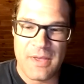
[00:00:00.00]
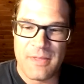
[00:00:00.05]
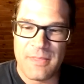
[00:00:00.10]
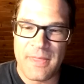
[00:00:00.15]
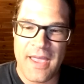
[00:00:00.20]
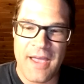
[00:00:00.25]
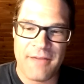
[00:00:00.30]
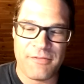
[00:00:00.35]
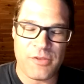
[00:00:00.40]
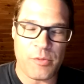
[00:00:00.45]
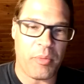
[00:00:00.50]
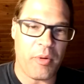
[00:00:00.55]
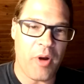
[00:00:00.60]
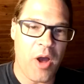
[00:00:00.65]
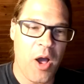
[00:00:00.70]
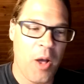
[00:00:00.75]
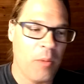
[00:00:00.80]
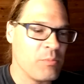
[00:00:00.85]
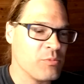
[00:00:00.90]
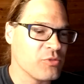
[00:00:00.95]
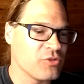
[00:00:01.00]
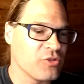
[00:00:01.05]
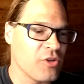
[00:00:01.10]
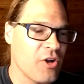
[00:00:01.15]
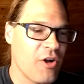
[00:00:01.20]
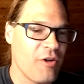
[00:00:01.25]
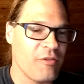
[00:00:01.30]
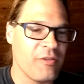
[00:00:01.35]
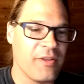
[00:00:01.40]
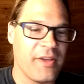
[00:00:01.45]
They have to problem
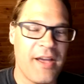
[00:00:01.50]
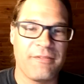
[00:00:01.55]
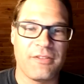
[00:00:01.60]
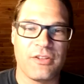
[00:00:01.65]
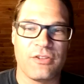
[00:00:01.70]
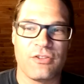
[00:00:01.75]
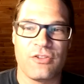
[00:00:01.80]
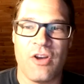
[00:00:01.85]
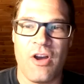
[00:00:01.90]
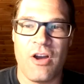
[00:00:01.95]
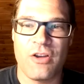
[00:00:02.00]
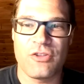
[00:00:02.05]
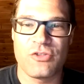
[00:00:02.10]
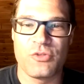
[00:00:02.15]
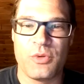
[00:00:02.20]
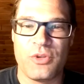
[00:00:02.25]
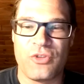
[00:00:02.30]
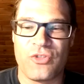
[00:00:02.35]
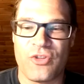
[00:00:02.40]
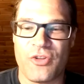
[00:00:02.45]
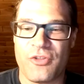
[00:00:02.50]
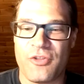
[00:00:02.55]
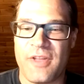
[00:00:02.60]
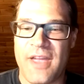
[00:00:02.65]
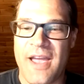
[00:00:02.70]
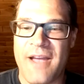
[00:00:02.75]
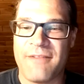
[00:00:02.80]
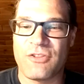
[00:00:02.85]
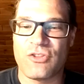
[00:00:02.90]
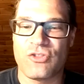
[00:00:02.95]
solve. They have to talk to each other.
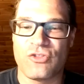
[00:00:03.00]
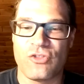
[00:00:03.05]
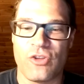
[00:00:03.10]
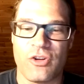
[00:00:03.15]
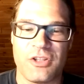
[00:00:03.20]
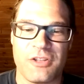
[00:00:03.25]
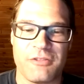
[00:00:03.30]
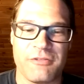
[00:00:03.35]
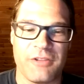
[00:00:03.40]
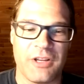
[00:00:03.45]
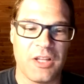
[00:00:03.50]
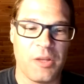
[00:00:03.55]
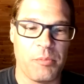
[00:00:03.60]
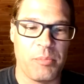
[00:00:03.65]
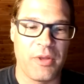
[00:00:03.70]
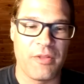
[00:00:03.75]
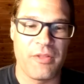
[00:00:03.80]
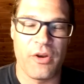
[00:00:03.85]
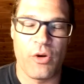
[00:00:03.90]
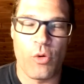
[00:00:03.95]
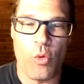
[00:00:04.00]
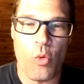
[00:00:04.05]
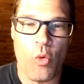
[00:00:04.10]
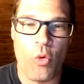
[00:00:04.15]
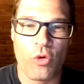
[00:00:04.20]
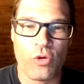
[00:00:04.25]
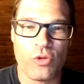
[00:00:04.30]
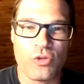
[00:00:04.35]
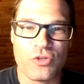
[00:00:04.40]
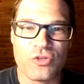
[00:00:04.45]
They have to start developing their
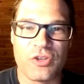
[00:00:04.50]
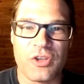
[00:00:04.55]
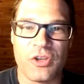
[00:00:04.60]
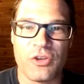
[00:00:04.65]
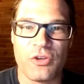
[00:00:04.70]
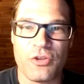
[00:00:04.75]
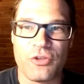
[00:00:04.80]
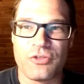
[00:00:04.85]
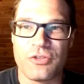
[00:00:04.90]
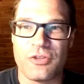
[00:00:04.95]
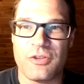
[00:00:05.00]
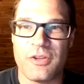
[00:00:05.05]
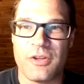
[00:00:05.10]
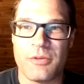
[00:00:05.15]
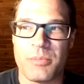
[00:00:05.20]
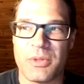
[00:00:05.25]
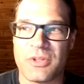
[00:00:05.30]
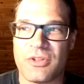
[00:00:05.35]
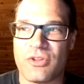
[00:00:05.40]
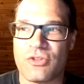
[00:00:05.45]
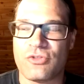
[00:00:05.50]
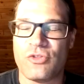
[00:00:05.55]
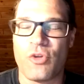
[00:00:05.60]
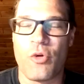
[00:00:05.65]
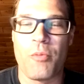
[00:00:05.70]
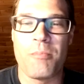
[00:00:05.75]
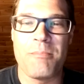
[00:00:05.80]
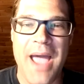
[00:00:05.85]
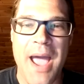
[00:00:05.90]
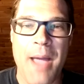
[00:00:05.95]
oral skills, but there's
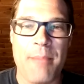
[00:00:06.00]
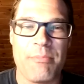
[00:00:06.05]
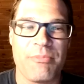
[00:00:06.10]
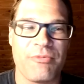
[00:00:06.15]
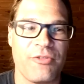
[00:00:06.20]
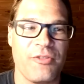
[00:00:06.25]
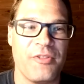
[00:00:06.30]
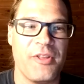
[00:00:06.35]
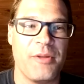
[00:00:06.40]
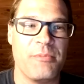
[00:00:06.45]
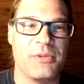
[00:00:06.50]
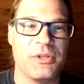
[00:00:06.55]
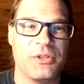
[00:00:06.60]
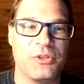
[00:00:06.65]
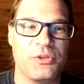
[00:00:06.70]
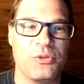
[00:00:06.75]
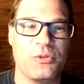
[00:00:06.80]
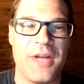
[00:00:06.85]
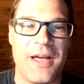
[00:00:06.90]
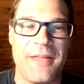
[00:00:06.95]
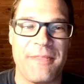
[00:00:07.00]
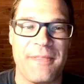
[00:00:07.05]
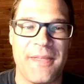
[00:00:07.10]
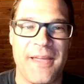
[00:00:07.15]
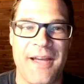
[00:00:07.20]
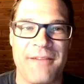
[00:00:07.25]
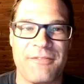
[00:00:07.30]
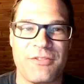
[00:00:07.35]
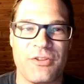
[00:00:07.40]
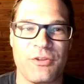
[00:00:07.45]
no map for them to do that. They
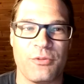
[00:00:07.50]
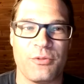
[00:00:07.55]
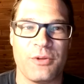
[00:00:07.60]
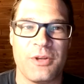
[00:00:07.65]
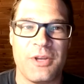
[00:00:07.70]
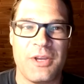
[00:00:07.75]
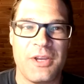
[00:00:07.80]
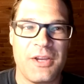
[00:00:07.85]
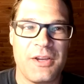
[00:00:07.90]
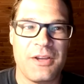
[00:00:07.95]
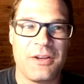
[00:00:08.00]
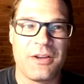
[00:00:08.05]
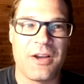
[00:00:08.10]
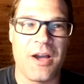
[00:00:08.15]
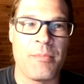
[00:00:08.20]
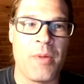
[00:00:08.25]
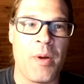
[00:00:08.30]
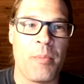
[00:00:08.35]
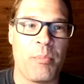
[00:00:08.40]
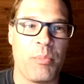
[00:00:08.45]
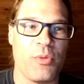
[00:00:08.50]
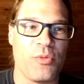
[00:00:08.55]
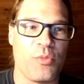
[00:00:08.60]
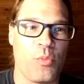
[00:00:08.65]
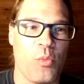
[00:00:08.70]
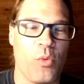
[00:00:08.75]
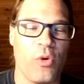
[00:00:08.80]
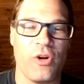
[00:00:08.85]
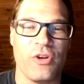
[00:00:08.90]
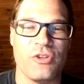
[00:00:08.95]
have to come up
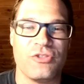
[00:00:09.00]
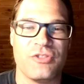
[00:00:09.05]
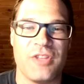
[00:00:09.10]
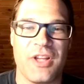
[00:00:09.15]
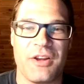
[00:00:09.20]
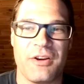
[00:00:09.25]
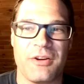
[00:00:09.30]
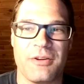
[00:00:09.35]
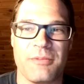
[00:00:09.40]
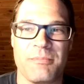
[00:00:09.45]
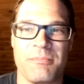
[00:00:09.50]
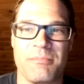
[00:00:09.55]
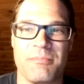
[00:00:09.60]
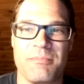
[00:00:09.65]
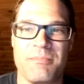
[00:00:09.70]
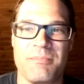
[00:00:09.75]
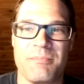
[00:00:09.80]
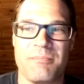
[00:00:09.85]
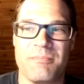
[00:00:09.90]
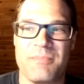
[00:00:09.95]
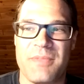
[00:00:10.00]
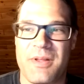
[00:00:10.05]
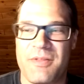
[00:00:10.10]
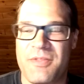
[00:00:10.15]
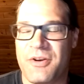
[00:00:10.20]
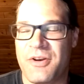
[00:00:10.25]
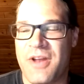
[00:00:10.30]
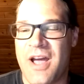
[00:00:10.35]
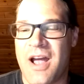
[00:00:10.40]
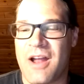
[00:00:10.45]
with words they're
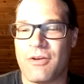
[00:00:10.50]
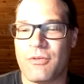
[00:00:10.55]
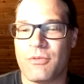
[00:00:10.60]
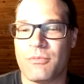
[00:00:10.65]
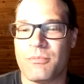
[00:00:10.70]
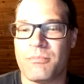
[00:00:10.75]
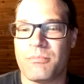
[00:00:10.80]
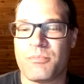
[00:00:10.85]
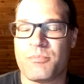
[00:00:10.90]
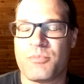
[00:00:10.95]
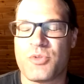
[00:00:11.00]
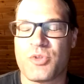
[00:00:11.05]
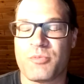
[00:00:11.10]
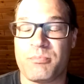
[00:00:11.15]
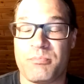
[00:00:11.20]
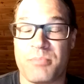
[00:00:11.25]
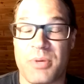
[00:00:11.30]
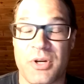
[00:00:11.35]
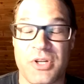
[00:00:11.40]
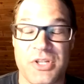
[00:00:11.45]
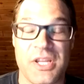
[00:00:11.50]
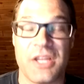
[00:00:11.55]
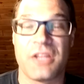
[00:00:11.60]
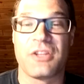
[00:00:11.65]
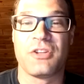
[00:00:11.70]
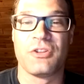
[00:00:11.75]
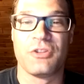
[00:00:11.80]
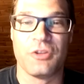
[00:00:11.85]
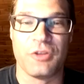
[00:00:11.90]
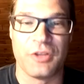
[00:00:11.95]
not
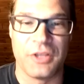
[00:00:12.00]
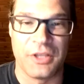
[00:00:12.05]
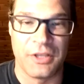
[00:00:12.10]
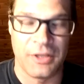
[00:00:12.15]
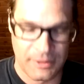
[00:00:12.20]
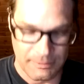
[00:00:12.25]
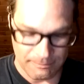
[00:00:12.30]
particularly